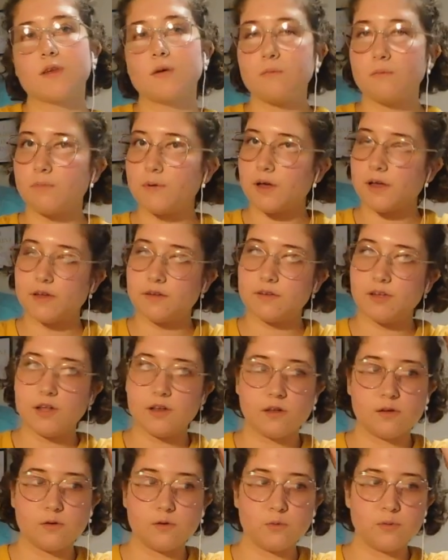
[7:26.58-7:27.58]
but, you
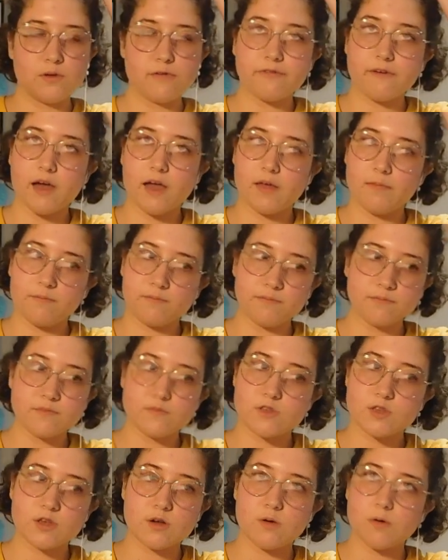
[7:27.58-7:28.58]
know, we fine,
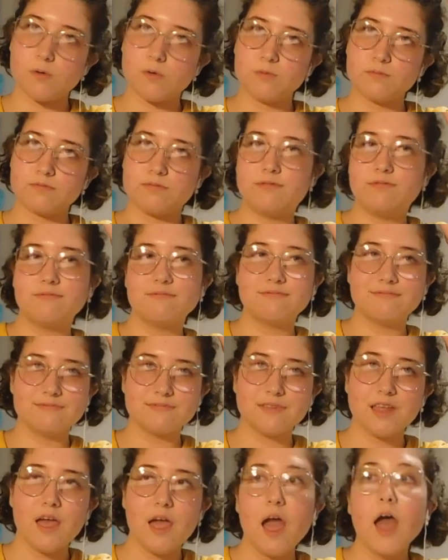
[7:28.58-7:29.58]
so
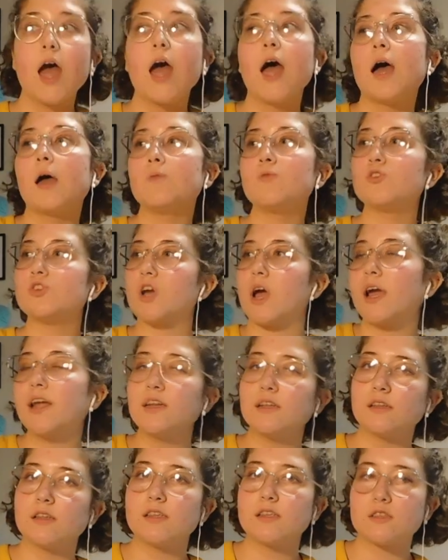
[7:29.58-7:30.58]
I'm
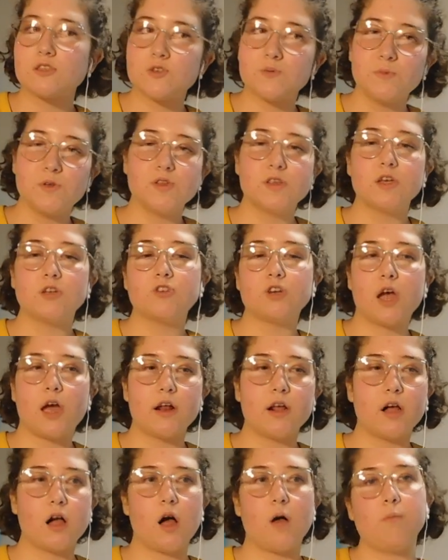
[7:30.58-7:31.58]
trying to listen to music, trying
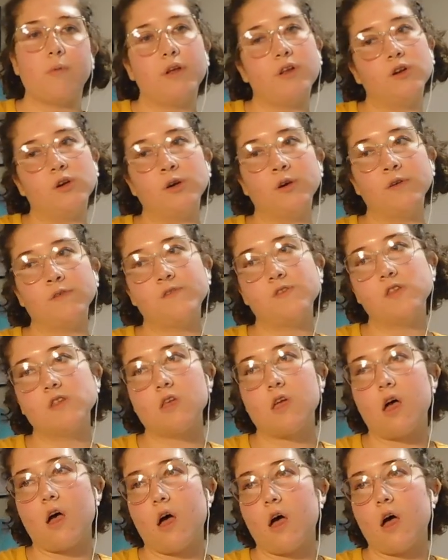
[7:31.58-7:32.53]
to calm my nerves,